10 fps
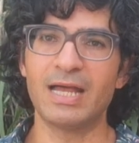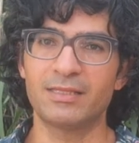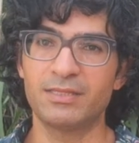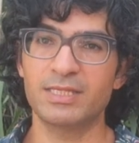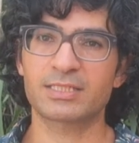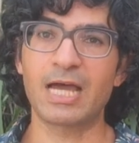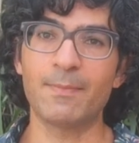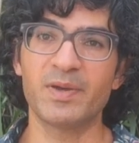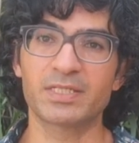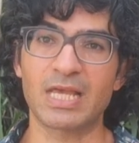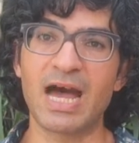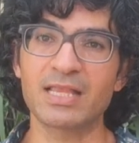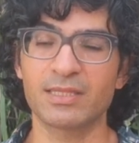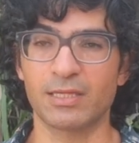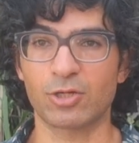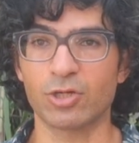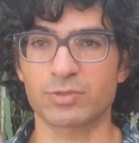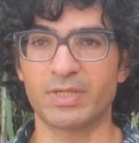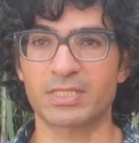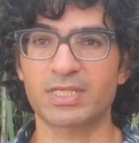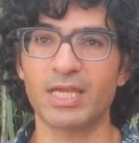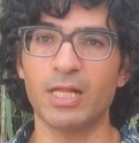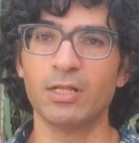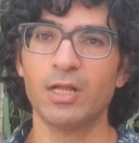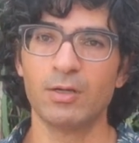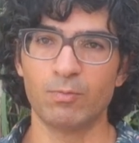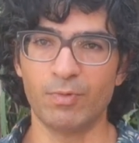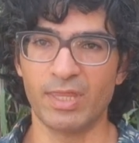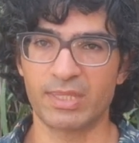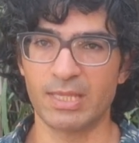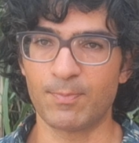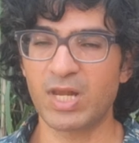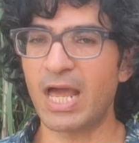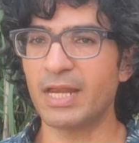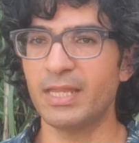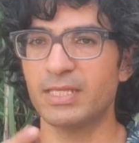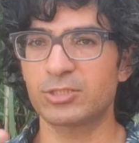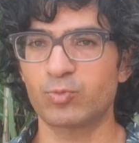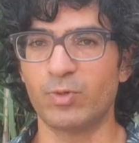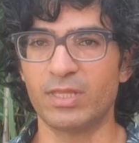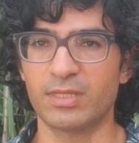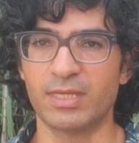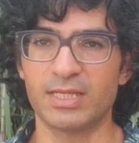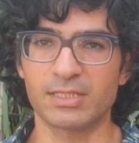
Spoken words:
This happens at the cosmic scale with planets, with